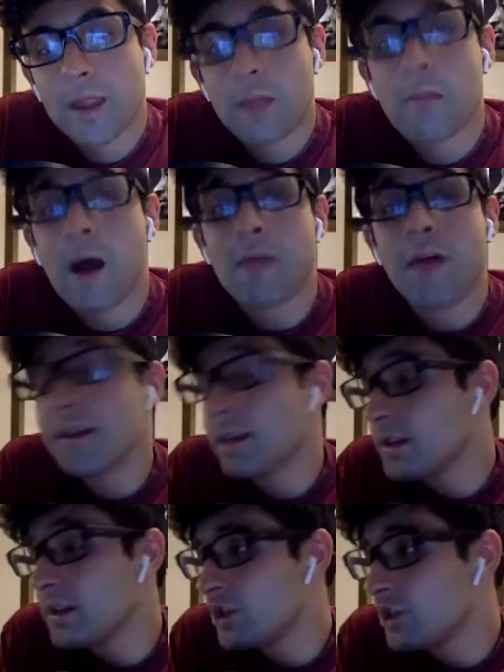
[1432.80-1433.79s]
My
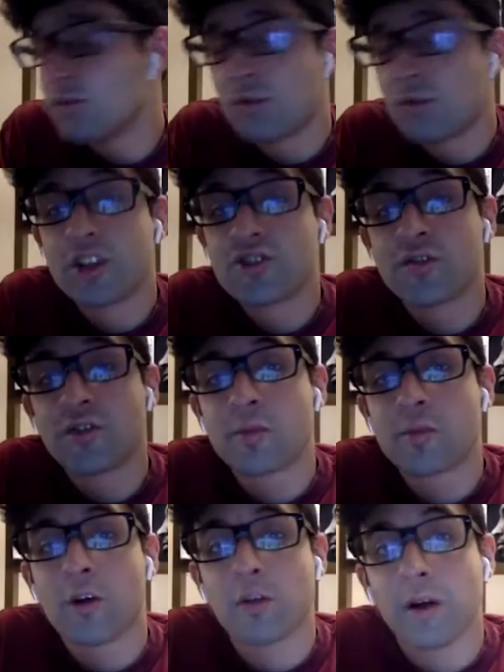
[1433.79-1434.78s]
thing is just Grealish over
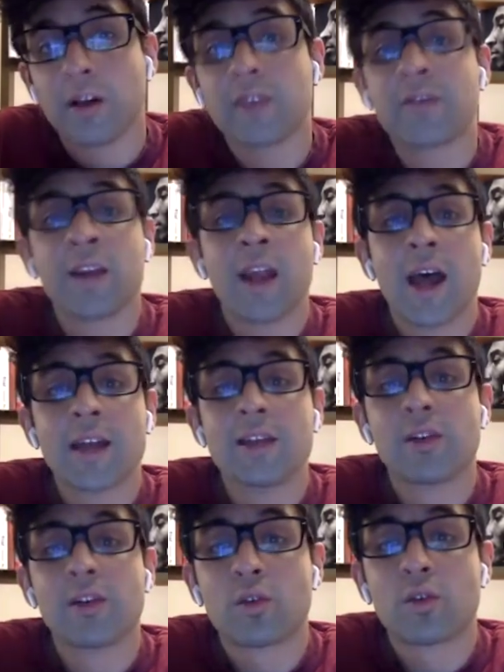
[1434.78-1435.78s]
Pogba. If in an
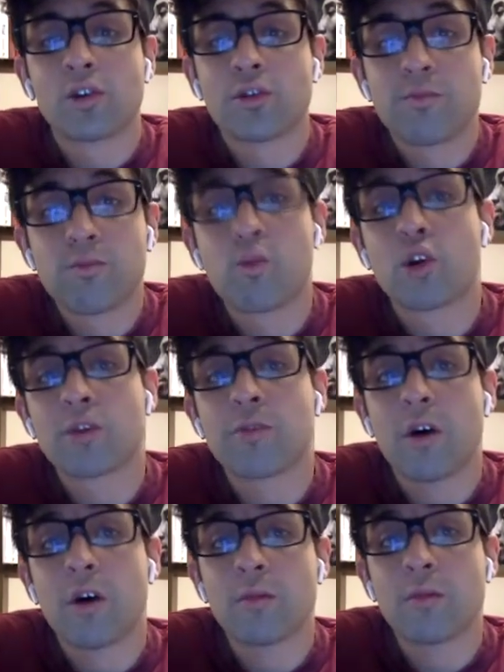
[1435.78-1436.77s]
ideal world
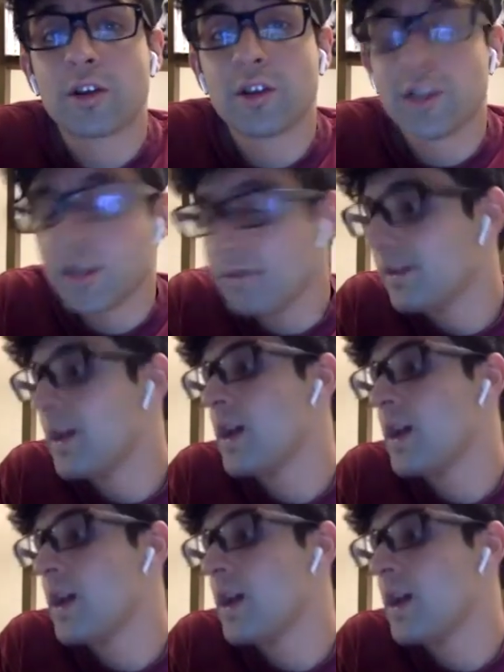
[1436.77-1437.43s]
Pogba could leave,